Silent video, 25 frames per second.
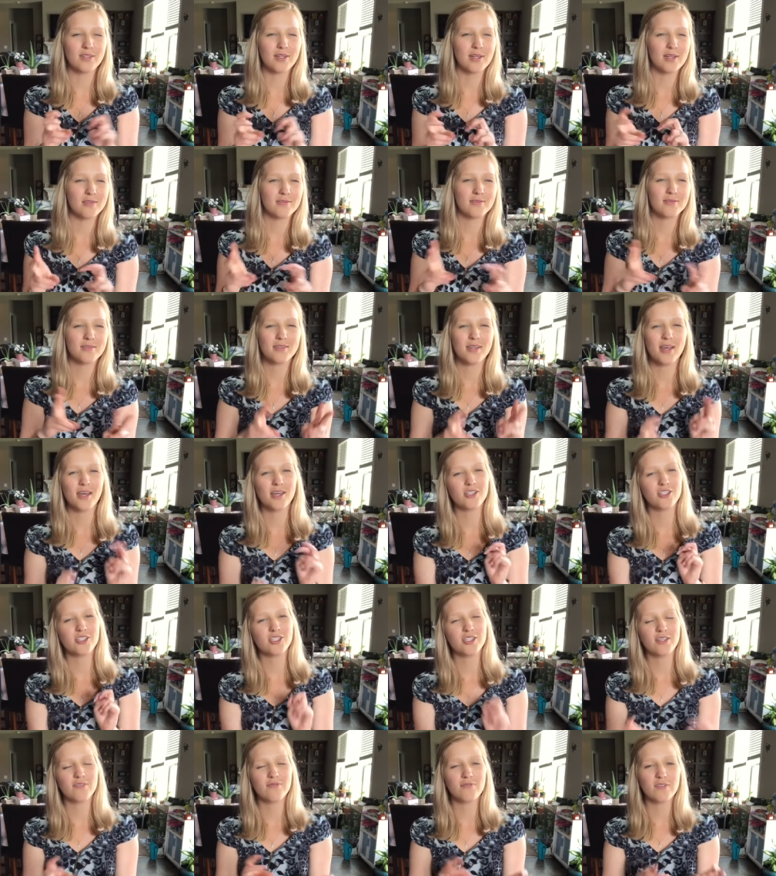the date
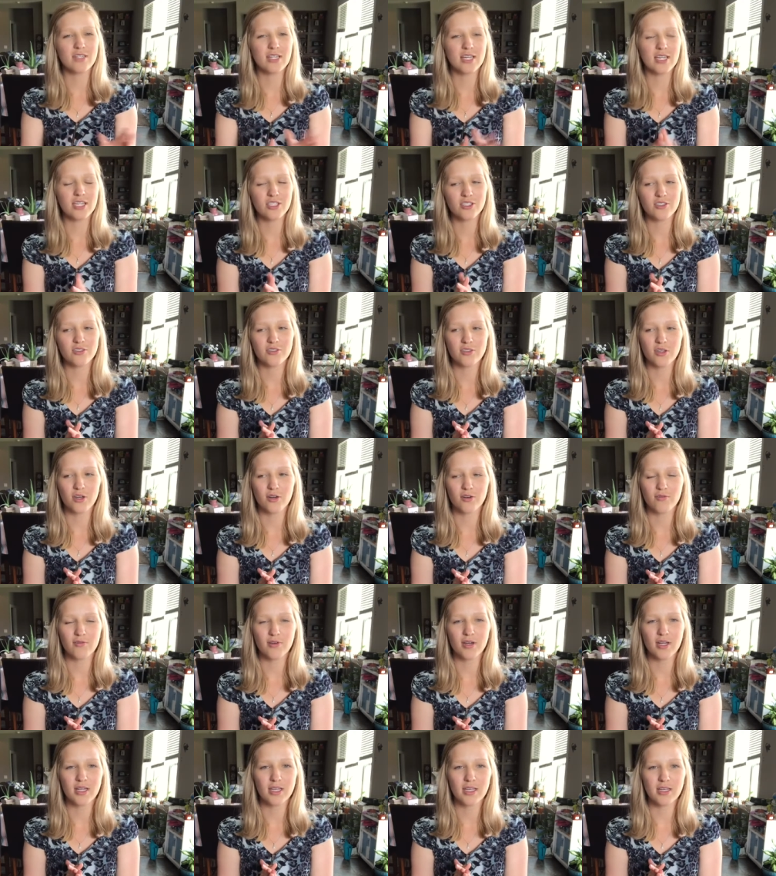slash invitations
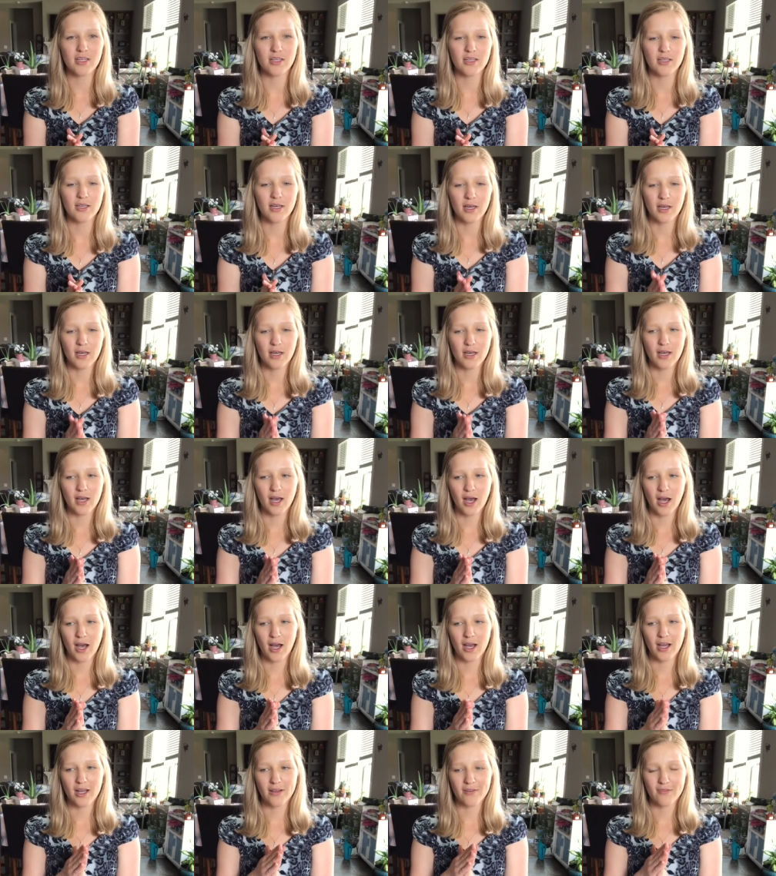already.
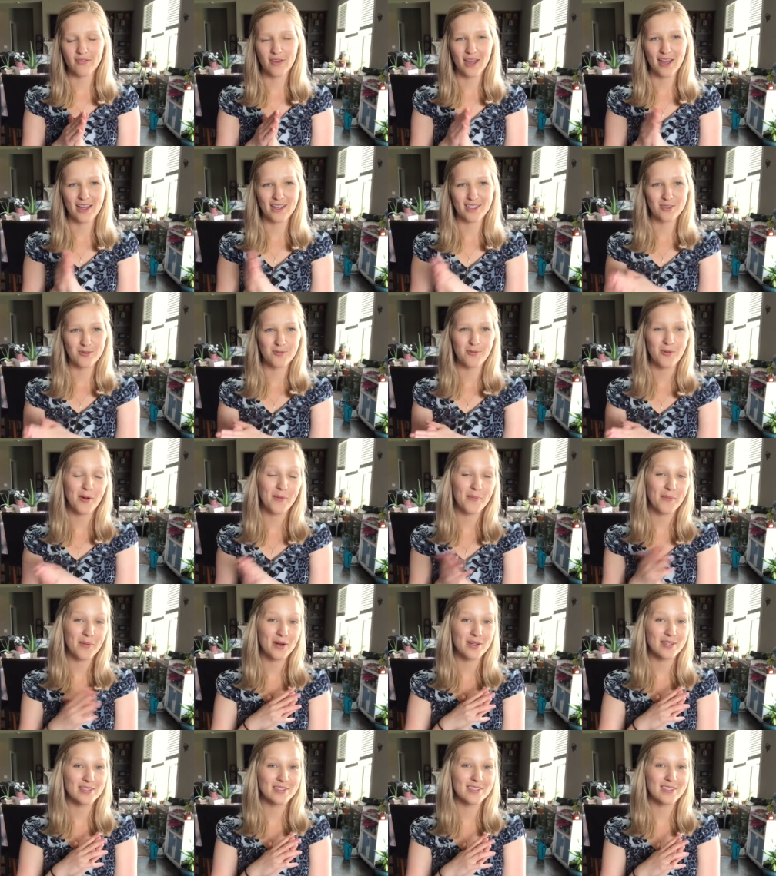I've asked one
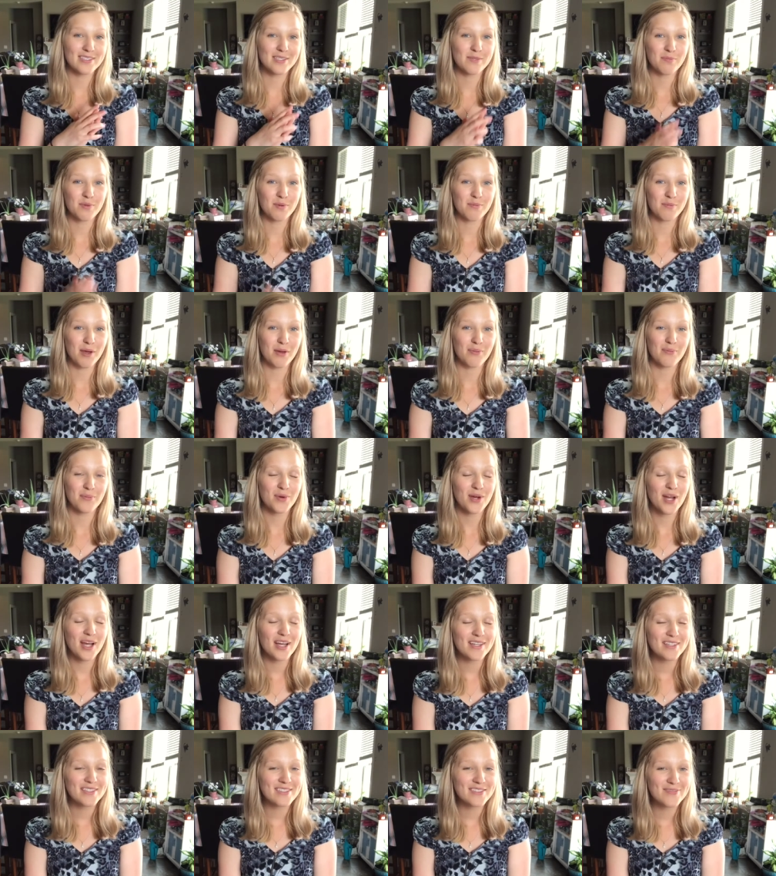person to be my
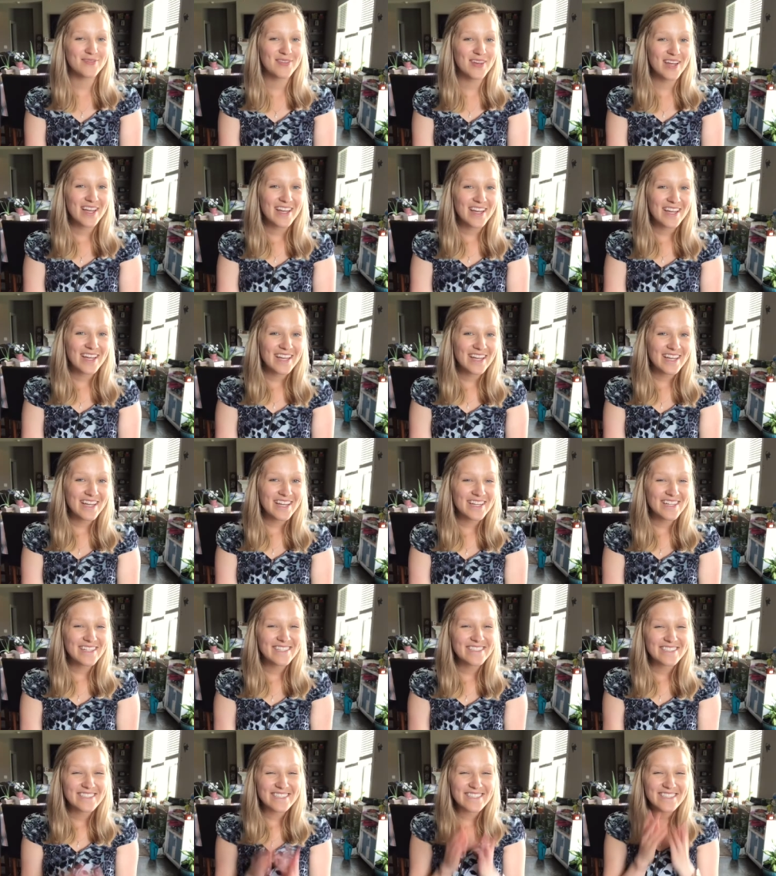
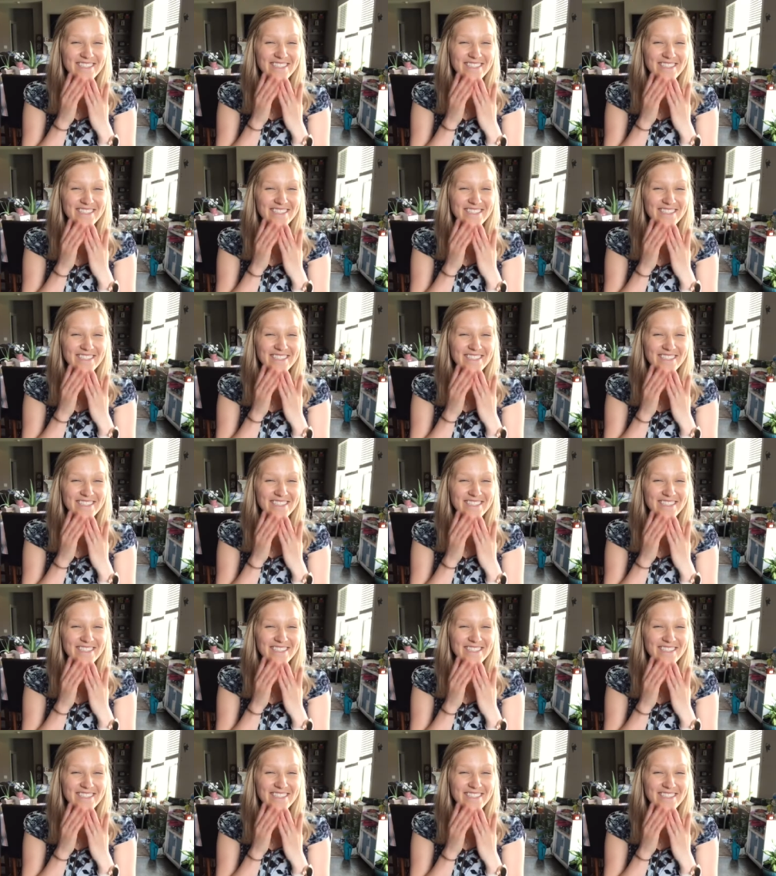bridesmaid.